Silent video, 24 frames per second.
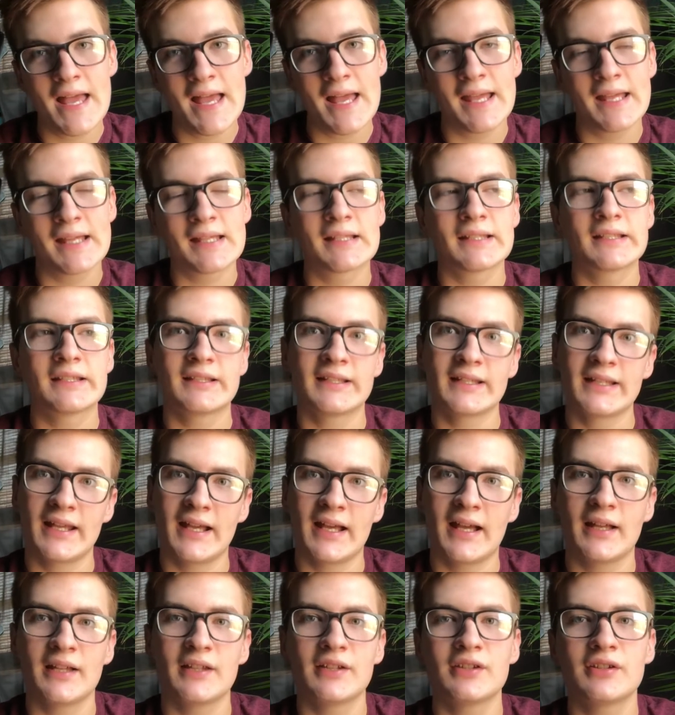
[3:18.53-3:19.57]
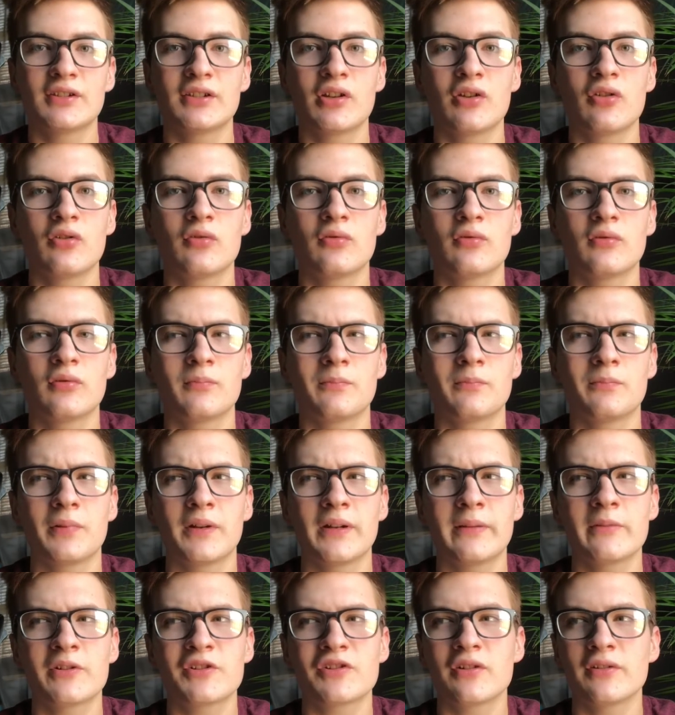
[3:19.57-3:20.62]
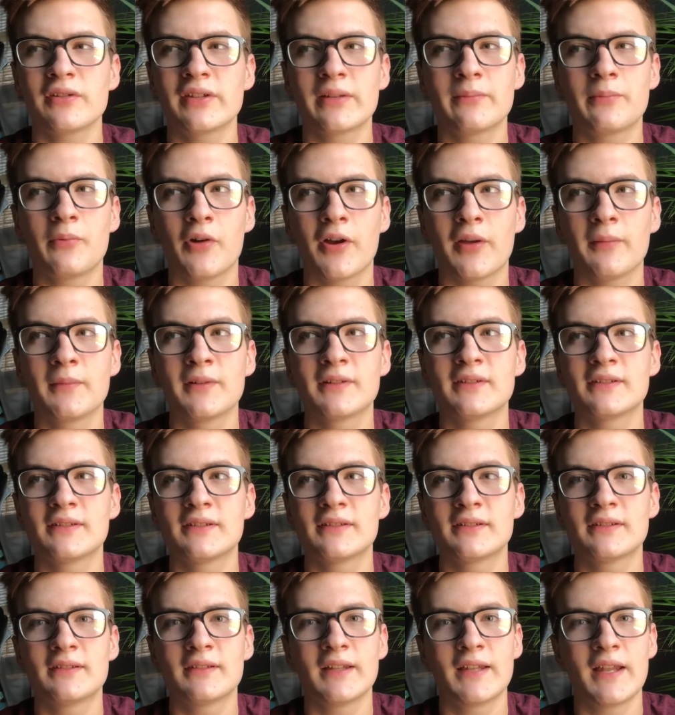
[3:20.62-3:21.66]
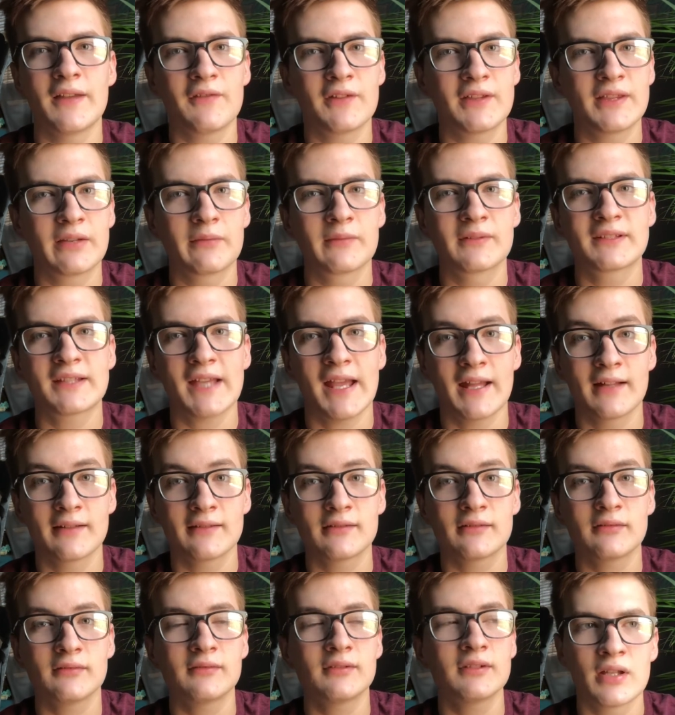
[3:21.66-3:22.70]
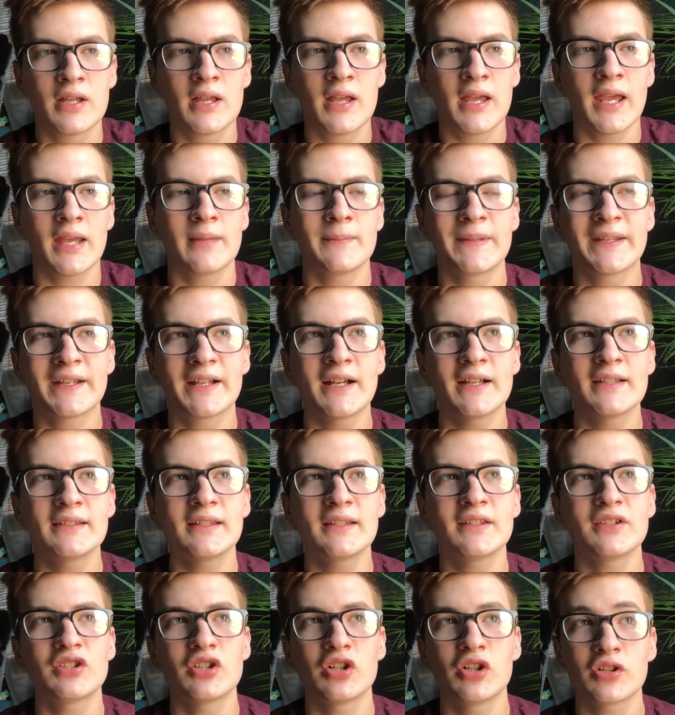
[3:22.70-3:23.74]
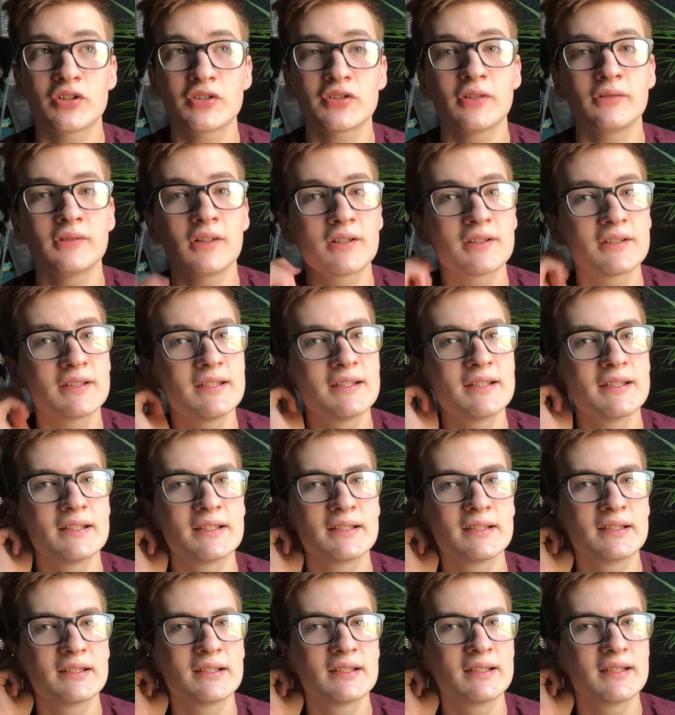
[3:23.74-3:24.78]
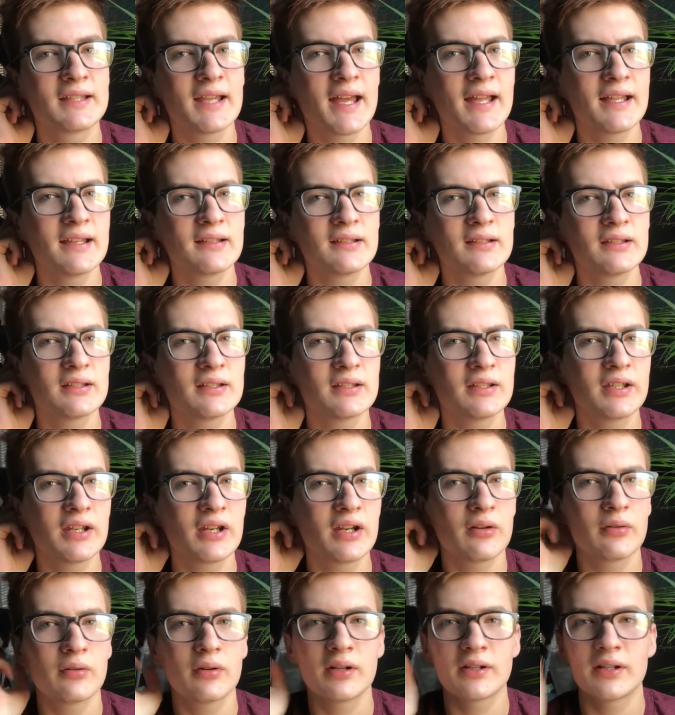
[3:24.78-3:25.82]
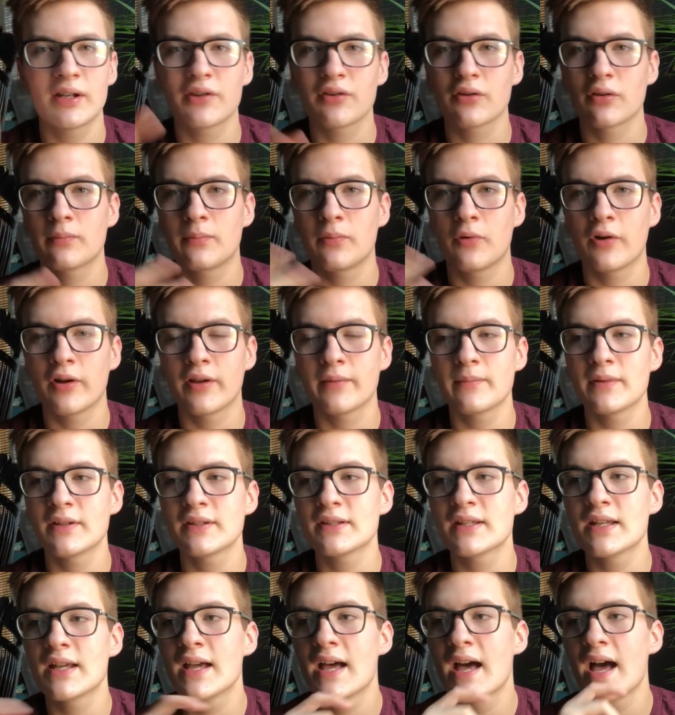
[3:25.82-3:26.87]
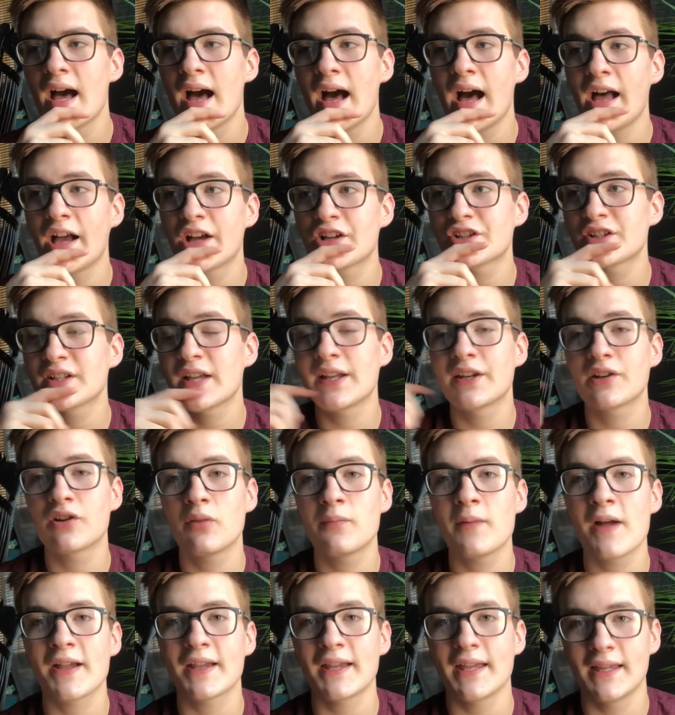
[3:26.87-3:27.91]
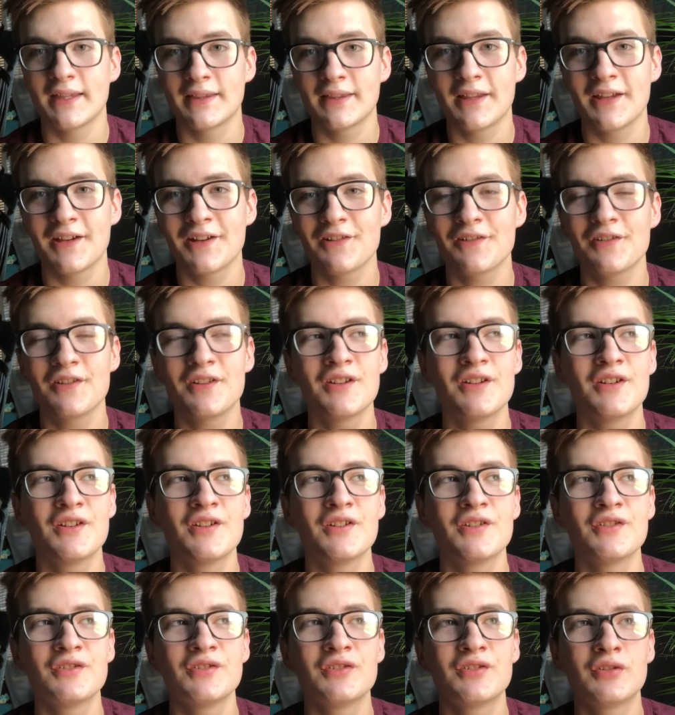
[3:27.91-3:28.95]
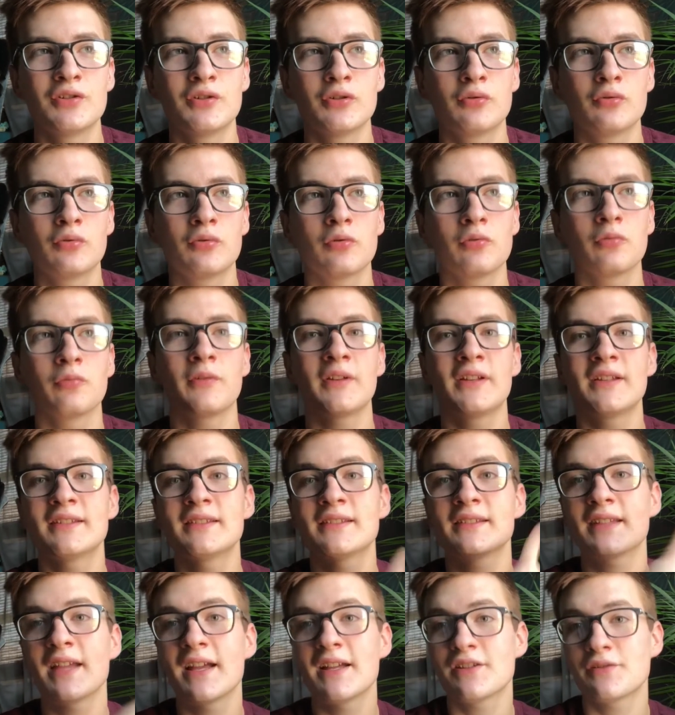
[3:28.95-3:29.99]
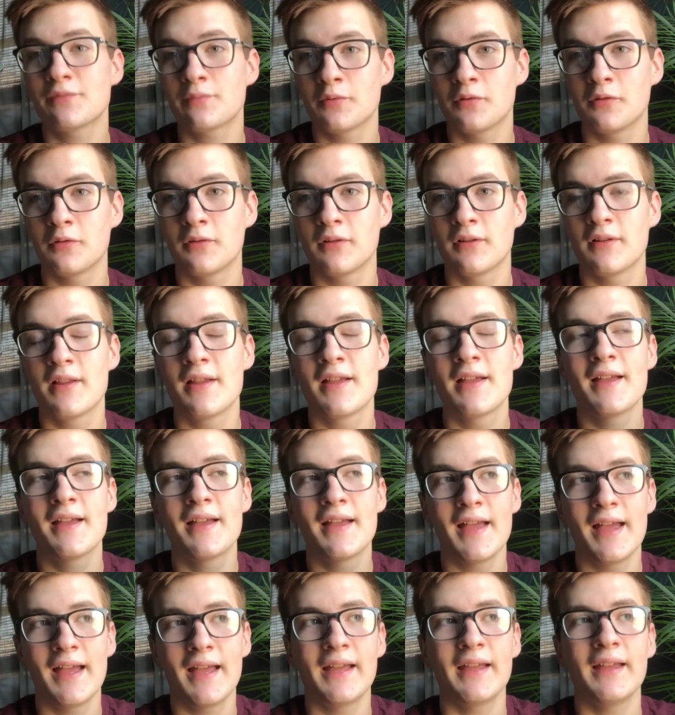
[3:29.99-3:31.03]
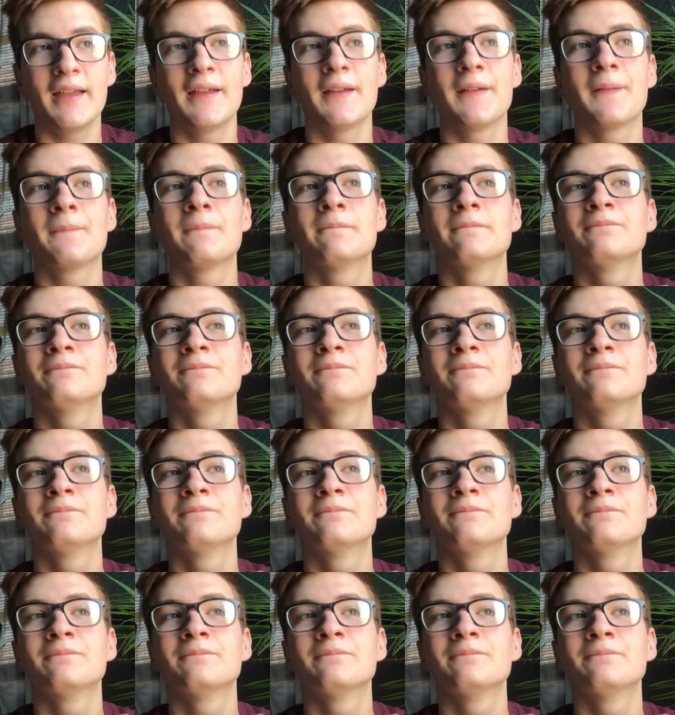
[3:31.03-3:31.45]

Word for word: And yeah, so pretty much all the appointments and everything was canceled. And because it took so long to get, you know, another appointment, I actually had to go back in there to reschedule a